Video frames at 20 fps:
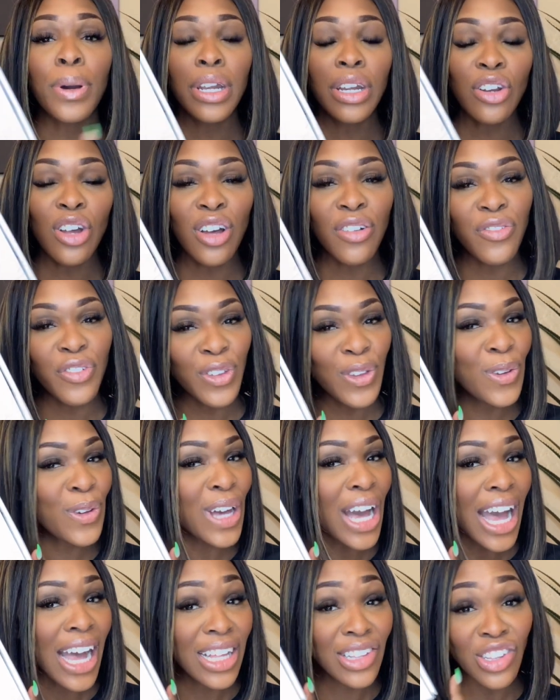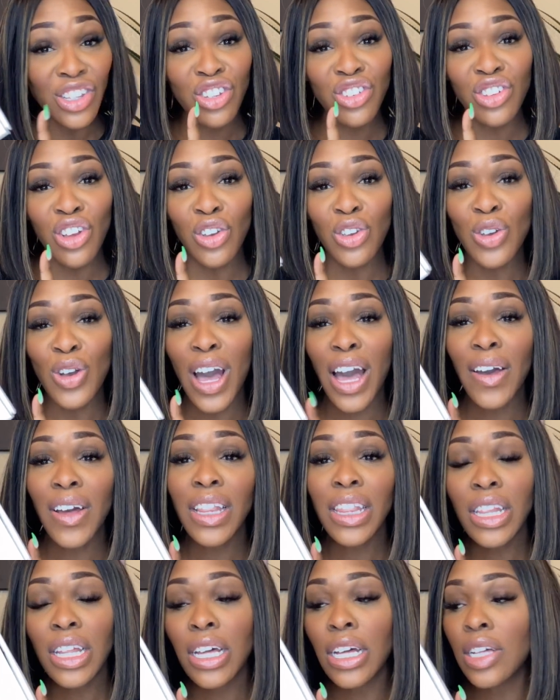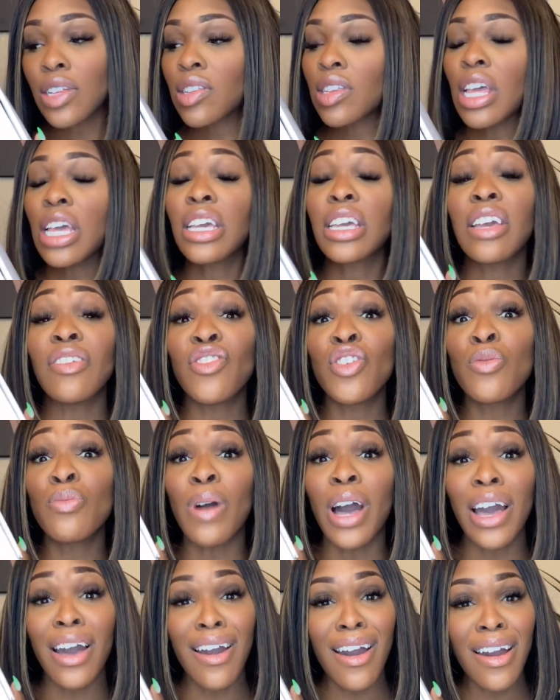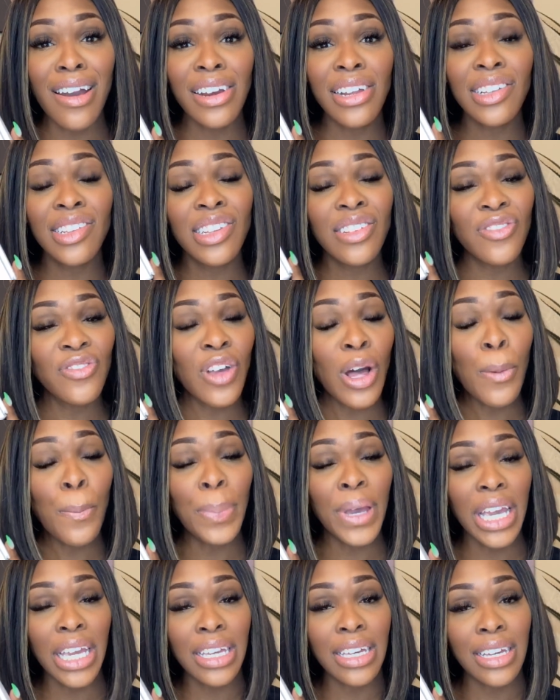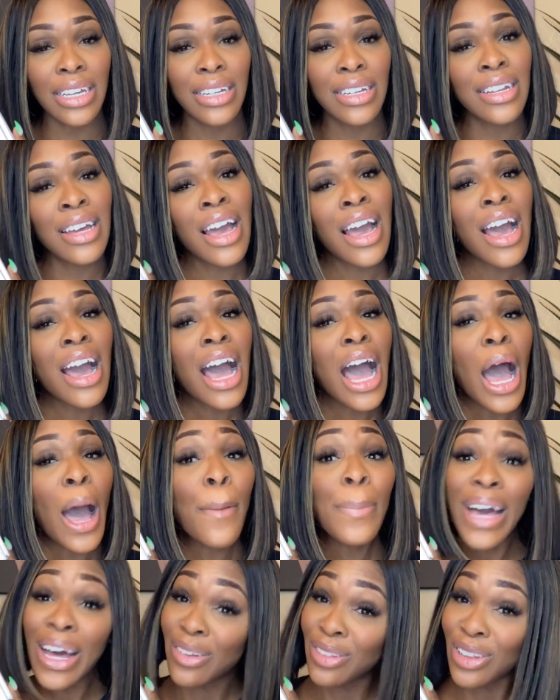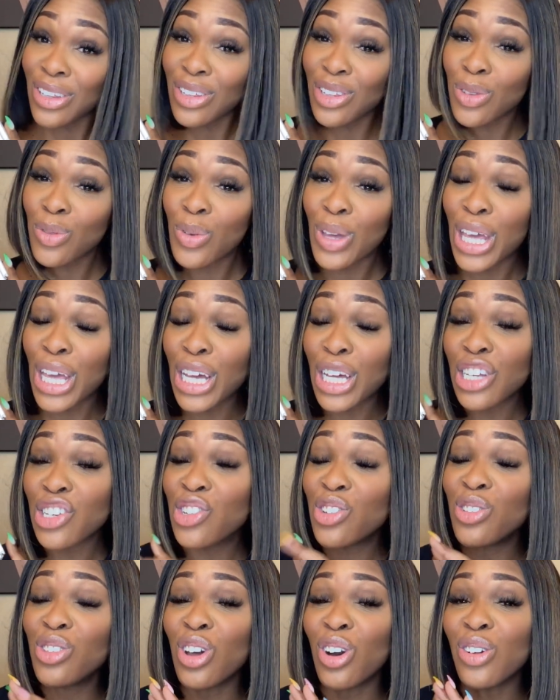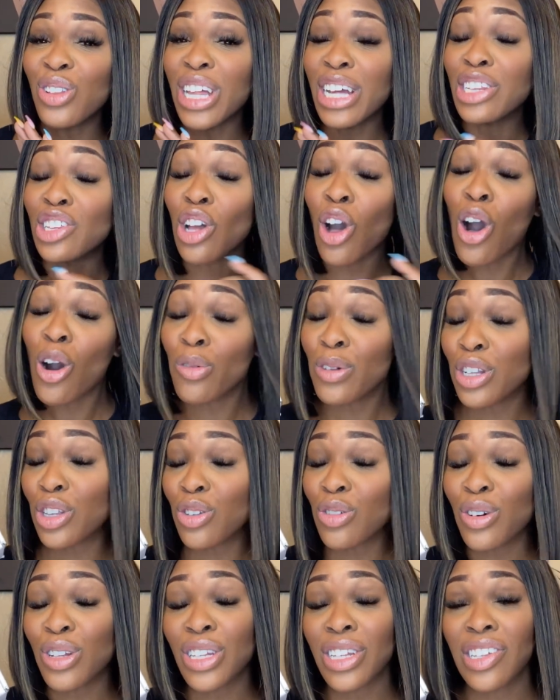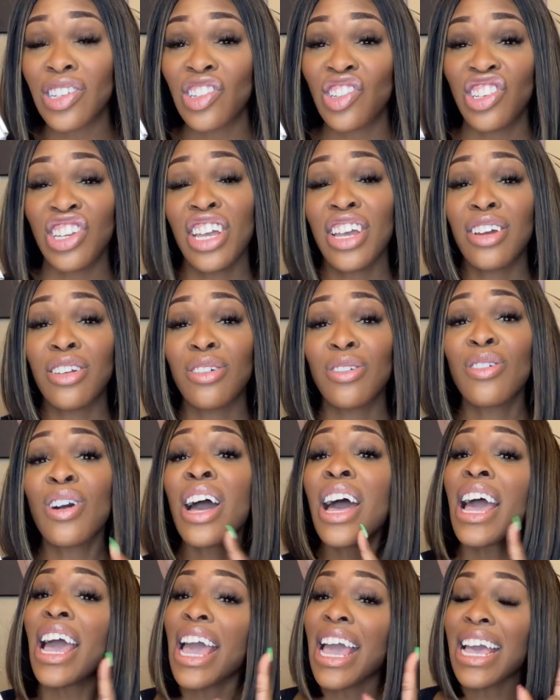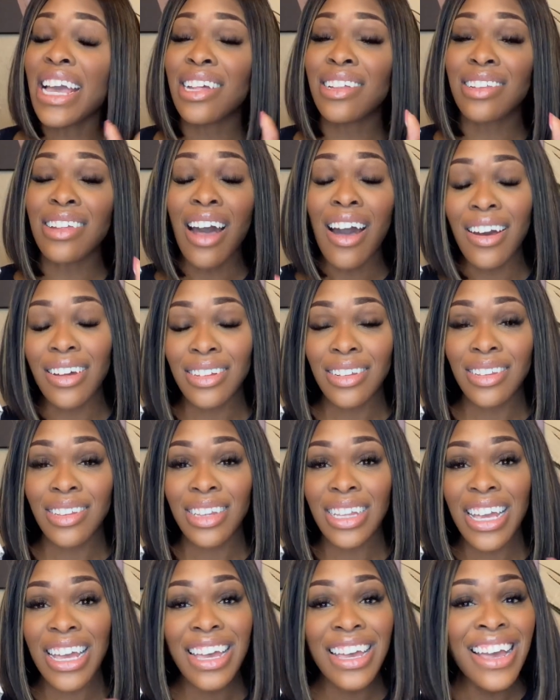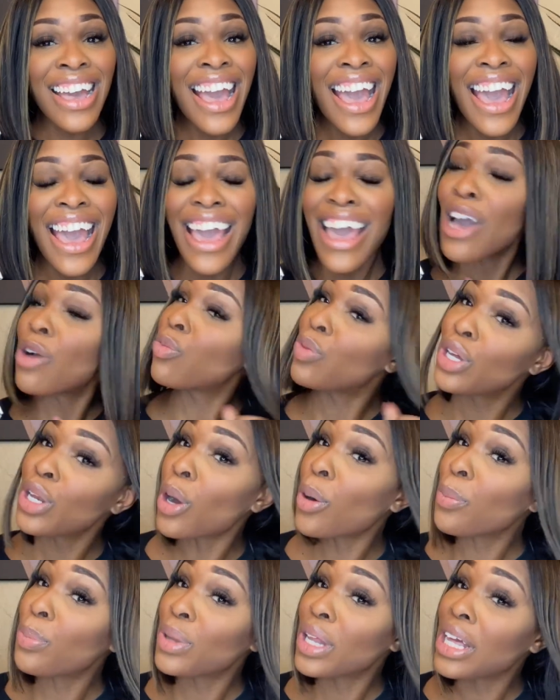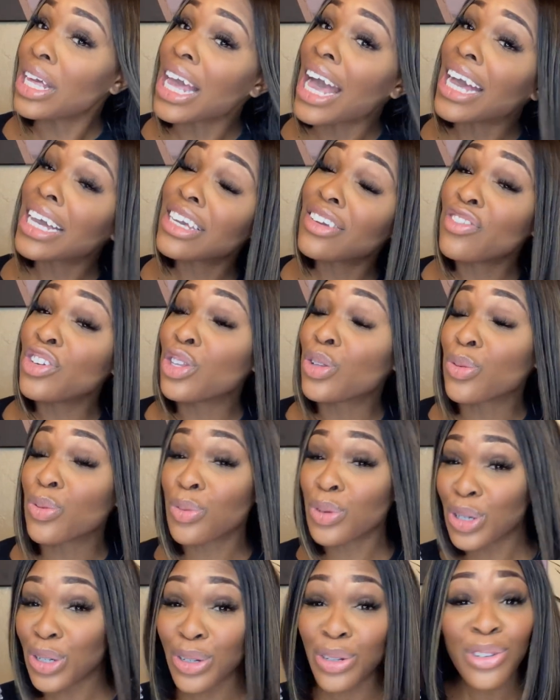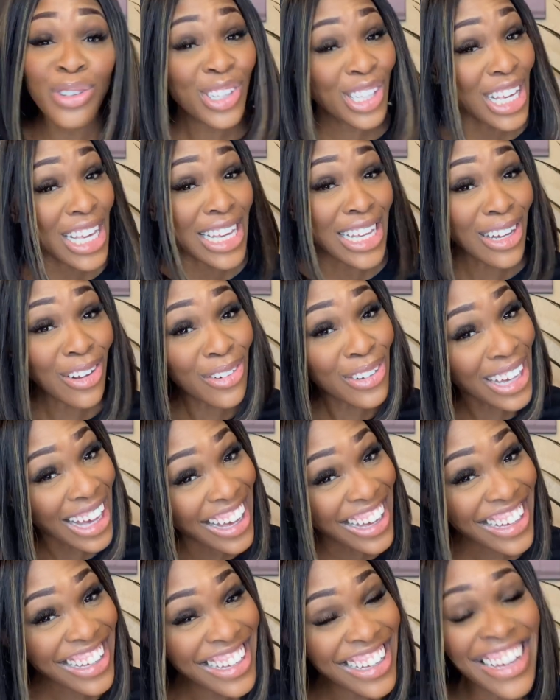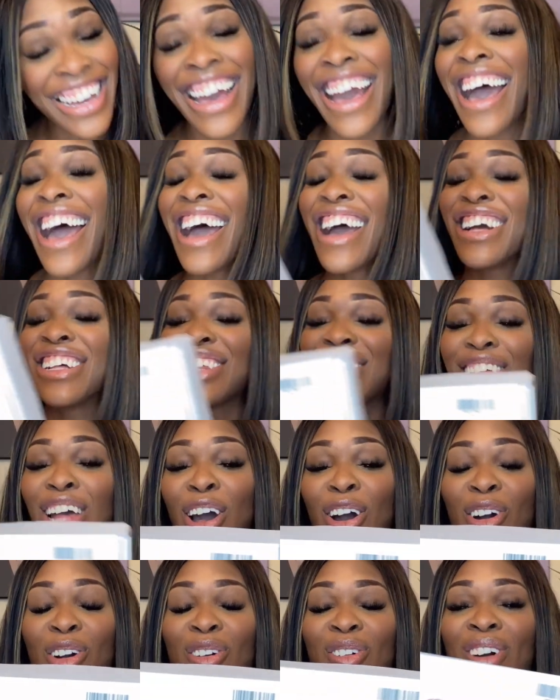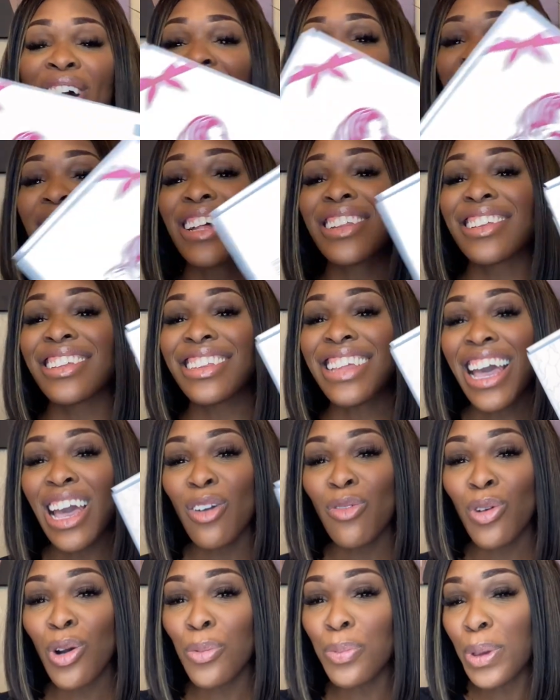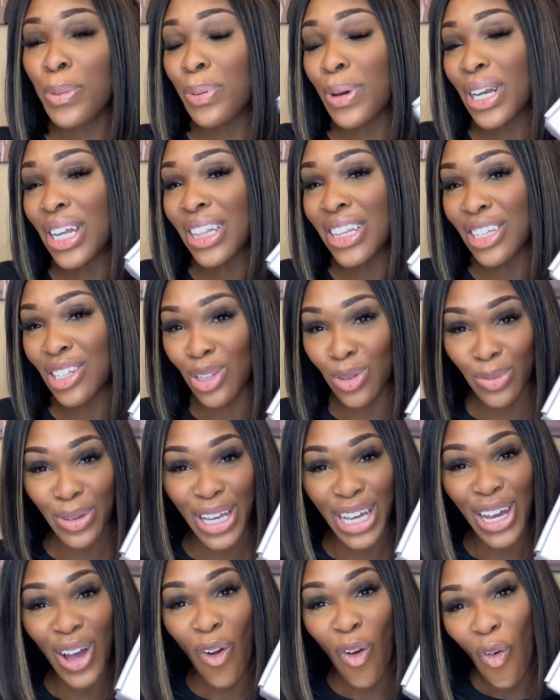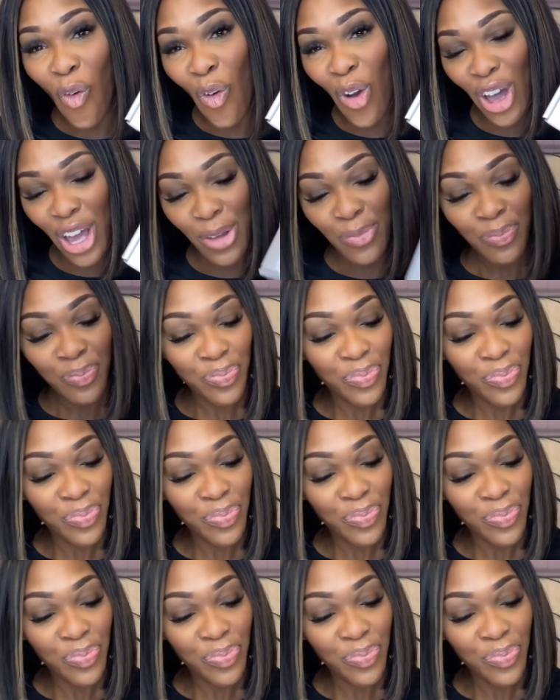put it on for you guys to show you how it looks and give you my honest opinion about this wig, because you know that's all we do on this channel is honesty and we don't play. I give you the real tea, okay? So today we'll be putting this wig on,